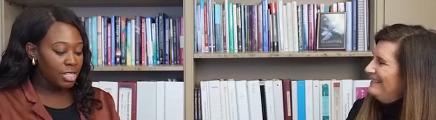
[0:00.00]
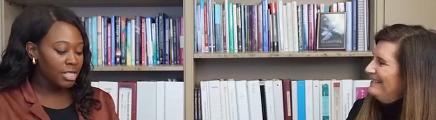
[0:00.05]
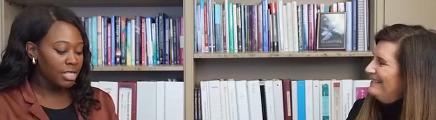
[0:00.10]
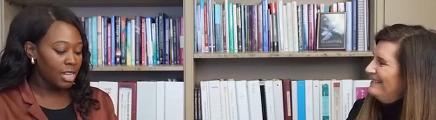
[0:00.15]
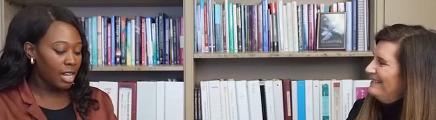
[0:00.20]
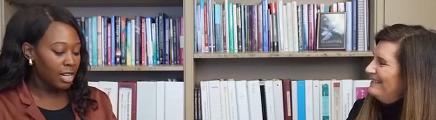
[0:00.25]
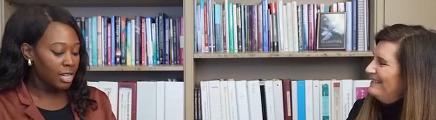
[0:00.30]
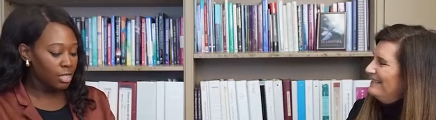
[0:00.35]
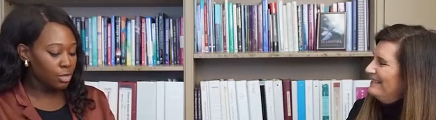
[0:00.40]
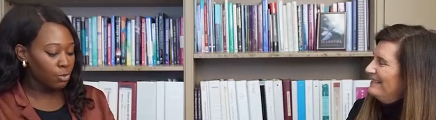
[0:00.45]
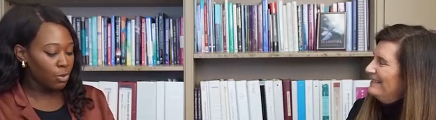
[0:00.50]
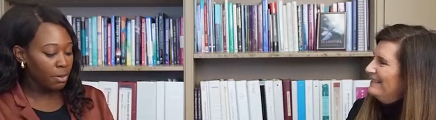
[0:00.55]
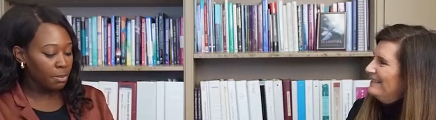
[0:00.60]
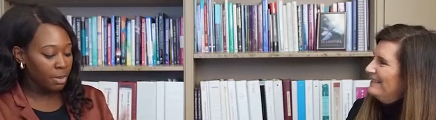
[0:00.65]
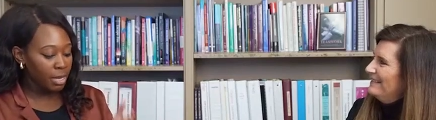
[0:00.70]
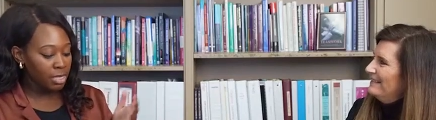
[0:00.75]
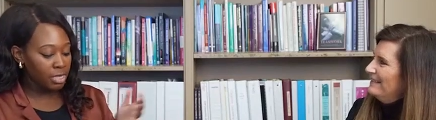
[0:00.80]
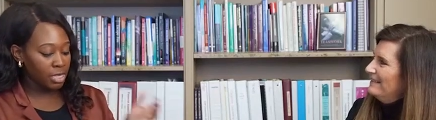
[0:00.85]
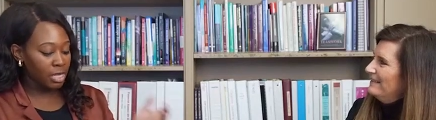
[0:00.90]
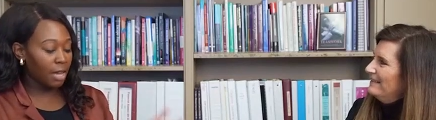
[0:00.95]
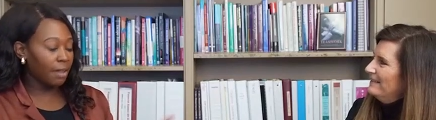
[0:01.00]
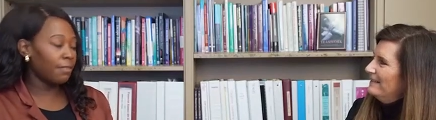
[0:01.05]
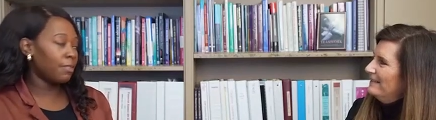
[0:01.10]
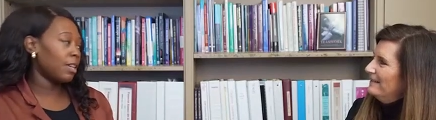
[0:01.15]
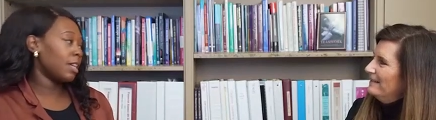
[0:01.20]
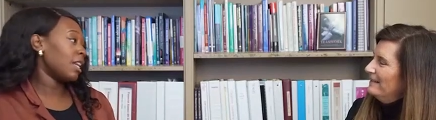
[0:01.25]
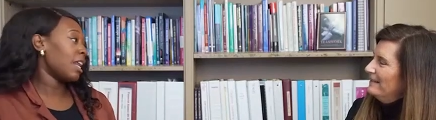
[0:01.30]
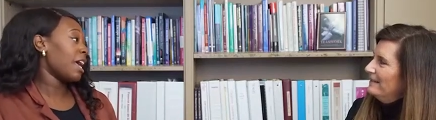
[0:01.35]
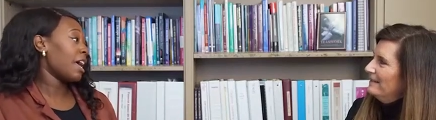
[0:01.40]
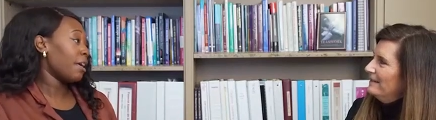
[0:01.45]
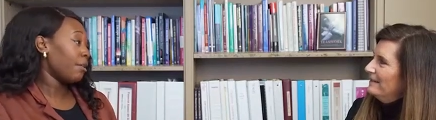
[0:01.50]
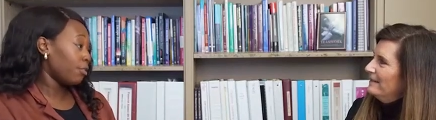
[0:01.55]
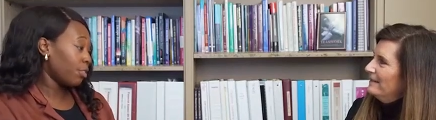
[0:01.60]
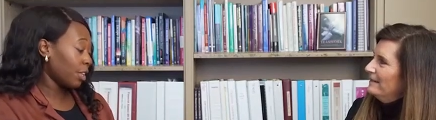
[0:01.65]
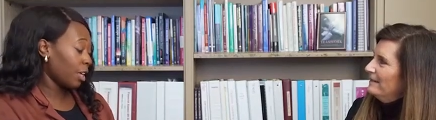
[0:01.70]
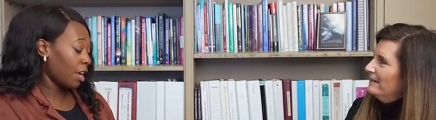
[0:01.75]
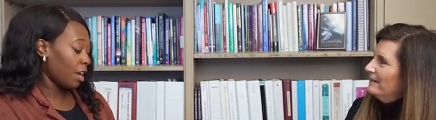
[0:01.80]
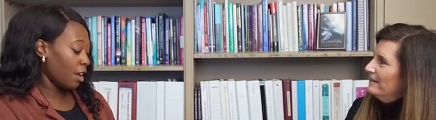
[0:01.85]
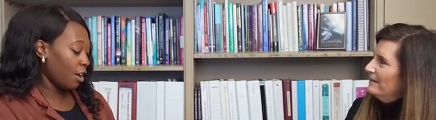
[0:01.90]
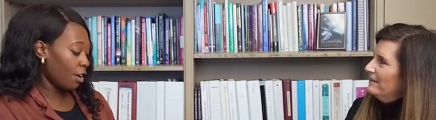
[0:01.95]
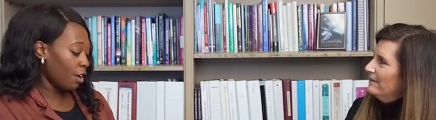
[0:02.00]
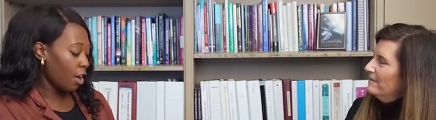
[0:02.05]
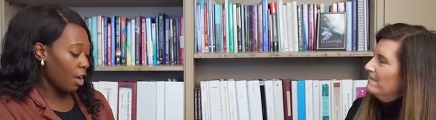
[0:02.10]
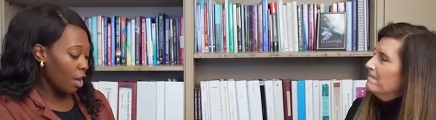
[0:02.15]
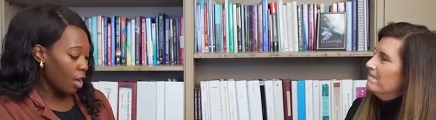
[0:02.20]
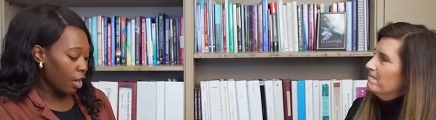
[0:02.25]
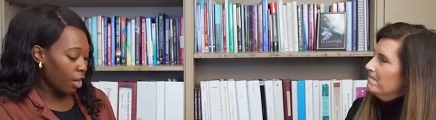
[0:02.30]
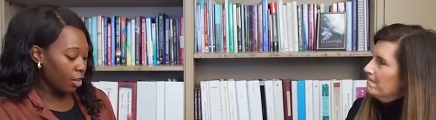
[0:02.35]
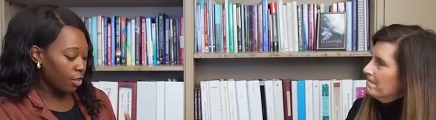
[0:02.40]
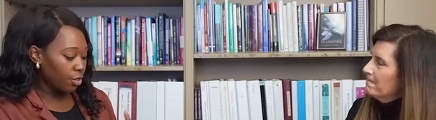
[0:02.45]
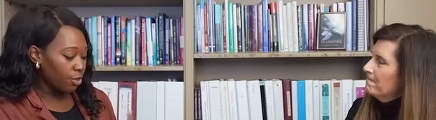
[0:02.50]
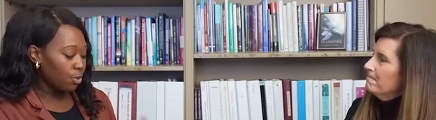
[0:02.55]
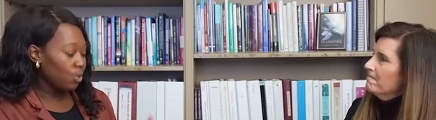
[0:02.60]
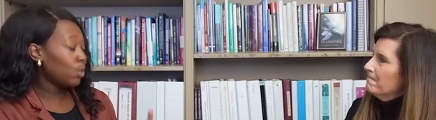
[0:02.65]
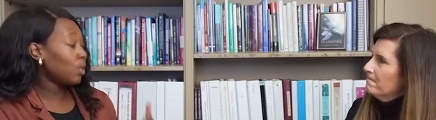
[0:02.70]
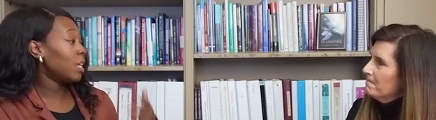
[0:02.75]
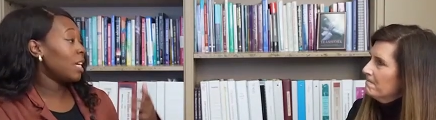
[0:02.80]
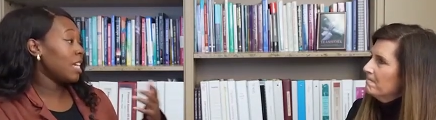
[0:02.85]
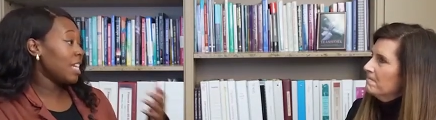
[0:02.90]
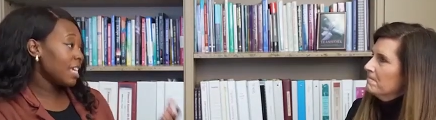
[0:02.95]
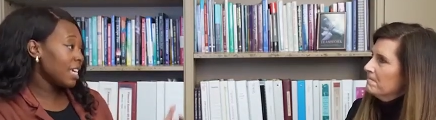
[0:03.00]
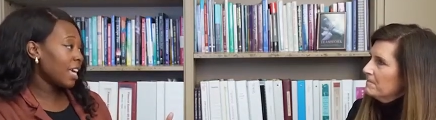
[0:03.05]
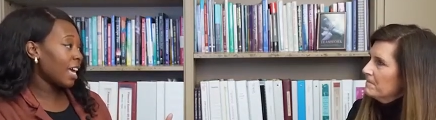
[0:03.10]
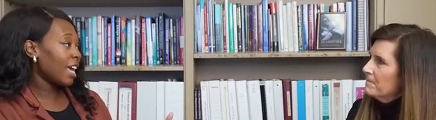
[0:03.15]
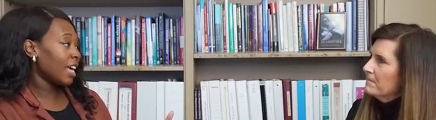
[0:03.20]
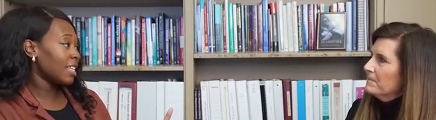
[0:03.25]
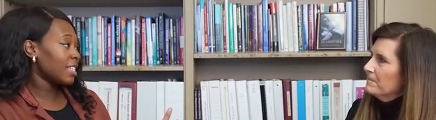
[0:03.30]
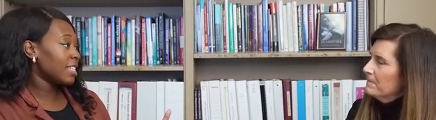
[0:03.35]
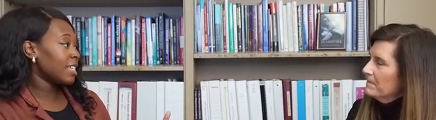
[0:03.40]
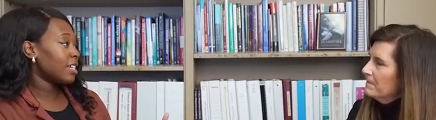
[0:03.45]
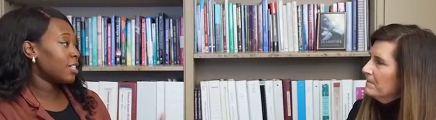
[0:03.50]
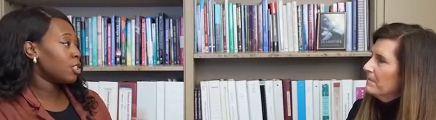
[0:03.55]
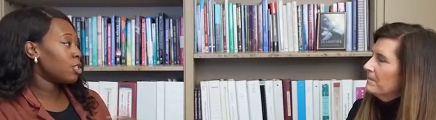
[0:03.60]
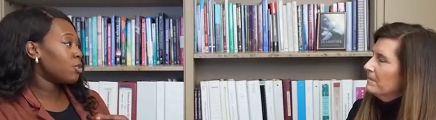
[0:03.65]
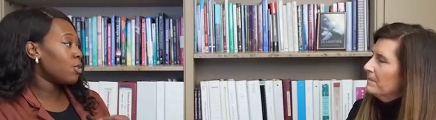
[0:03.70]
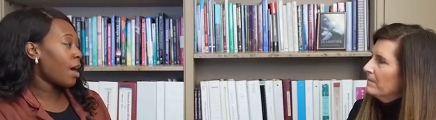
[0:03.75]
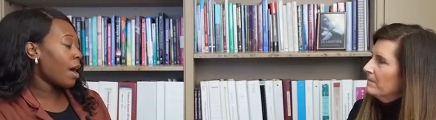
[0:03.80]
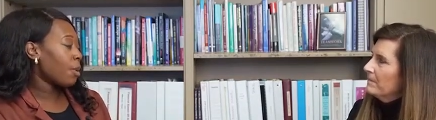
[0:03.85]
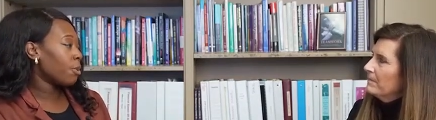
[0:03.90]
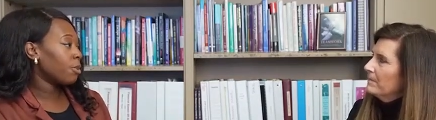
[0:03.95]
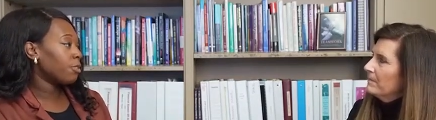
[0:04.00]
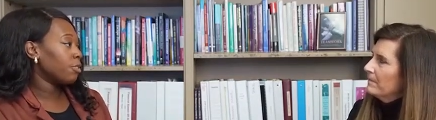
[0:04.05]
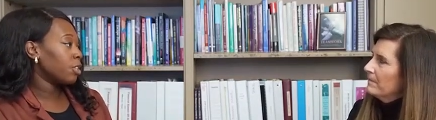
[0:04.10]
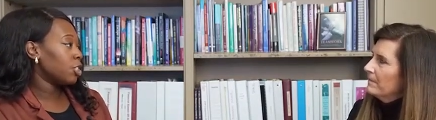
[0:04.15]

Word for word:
Speaker 1: thing, tell us what makes Covenant Healthcare a unique asset to our